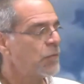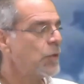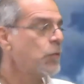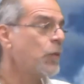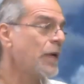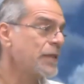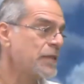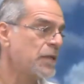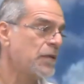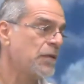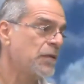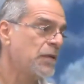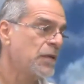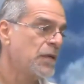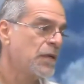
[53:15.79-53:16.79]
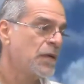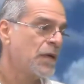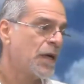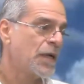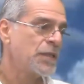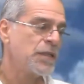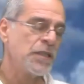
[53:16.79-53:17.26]
with WASA.
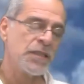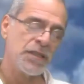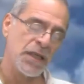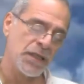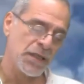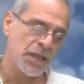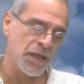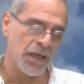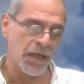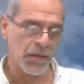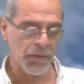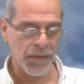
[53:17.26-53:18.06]
And she's saying, yeah,